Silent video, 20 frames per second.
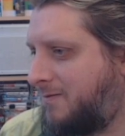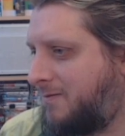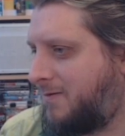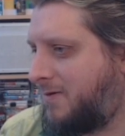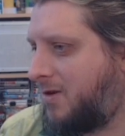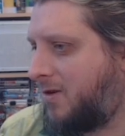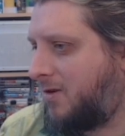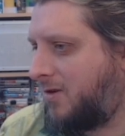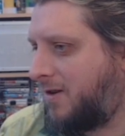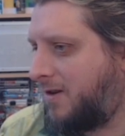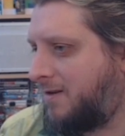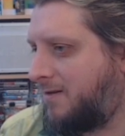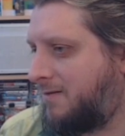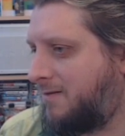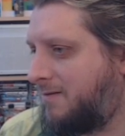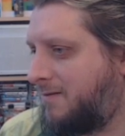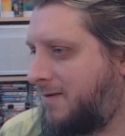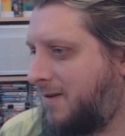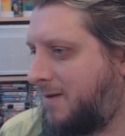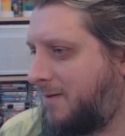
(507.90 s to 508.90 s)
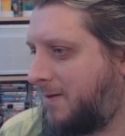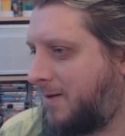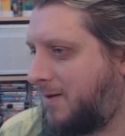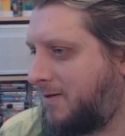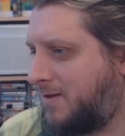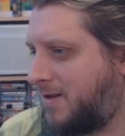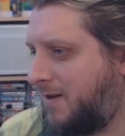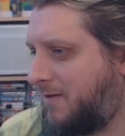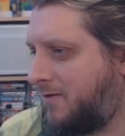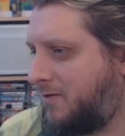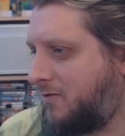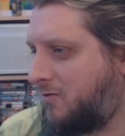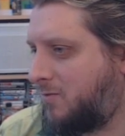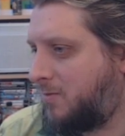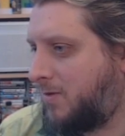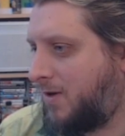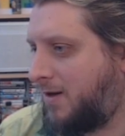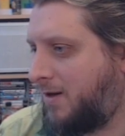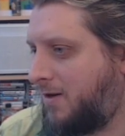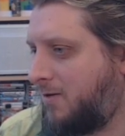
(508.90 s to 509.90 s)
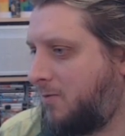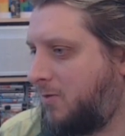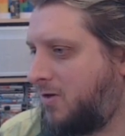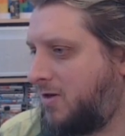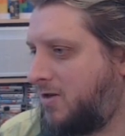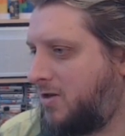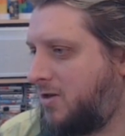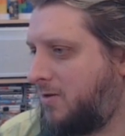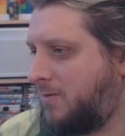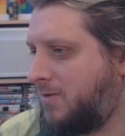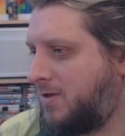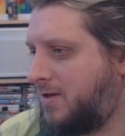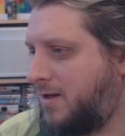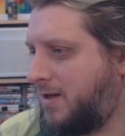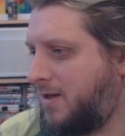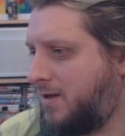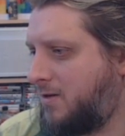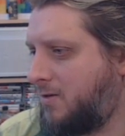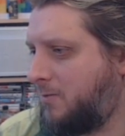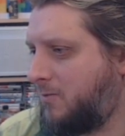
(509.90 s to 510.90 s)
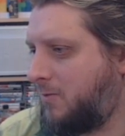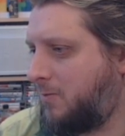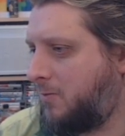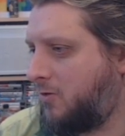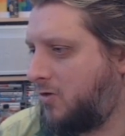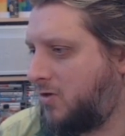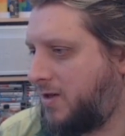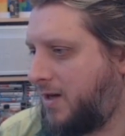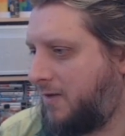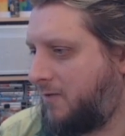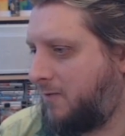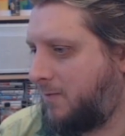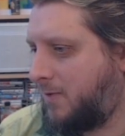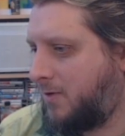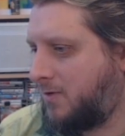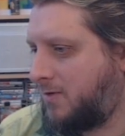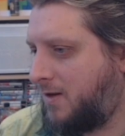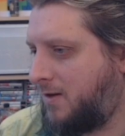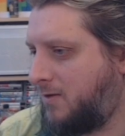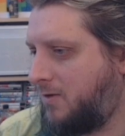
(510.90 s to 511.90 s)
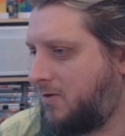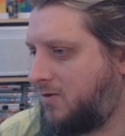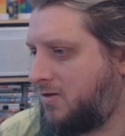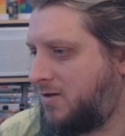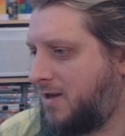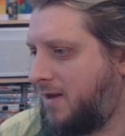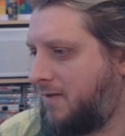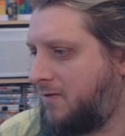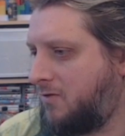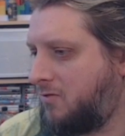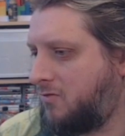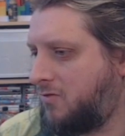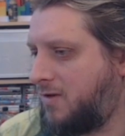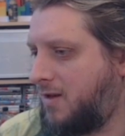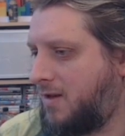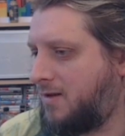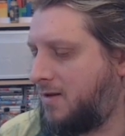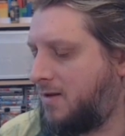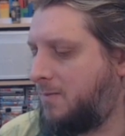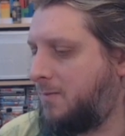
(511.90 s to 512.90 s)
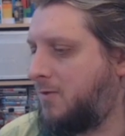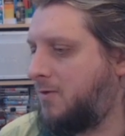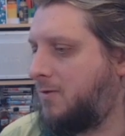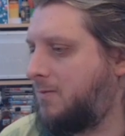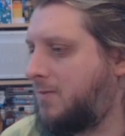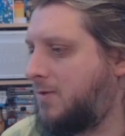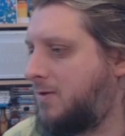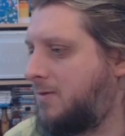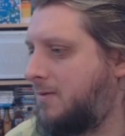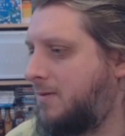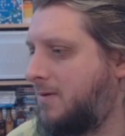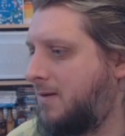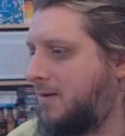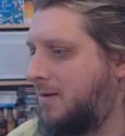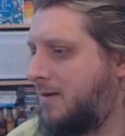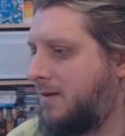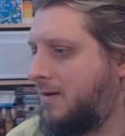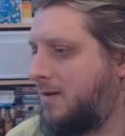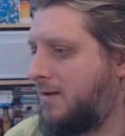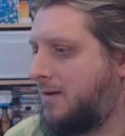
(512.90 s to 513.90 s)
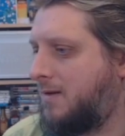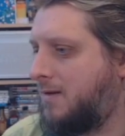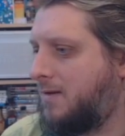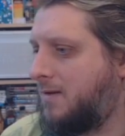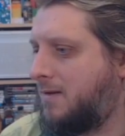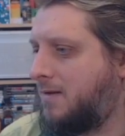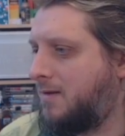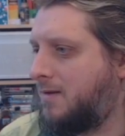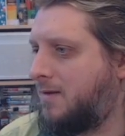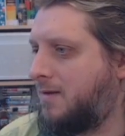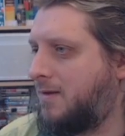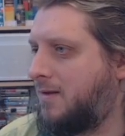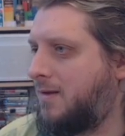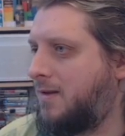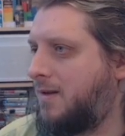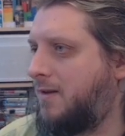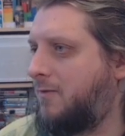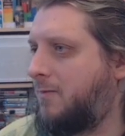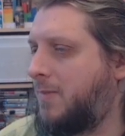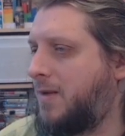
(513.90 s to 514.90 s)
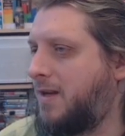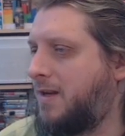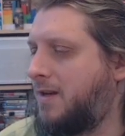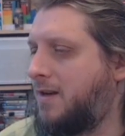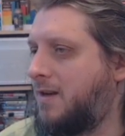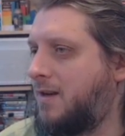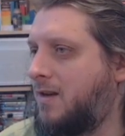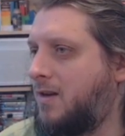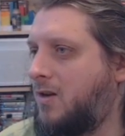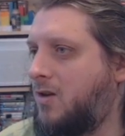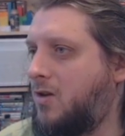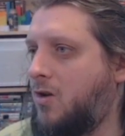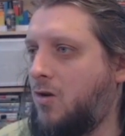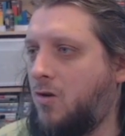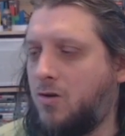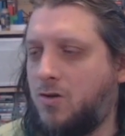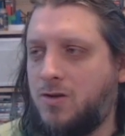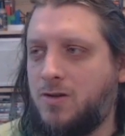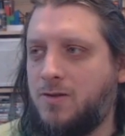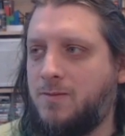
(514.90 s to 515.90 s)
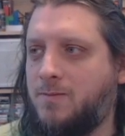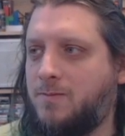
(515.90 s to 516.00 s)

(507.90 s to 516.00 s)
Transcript: got you. There we go. 700. I don't know what determines the number of points you get from those. I only got 700 that time. Oops. They have been got.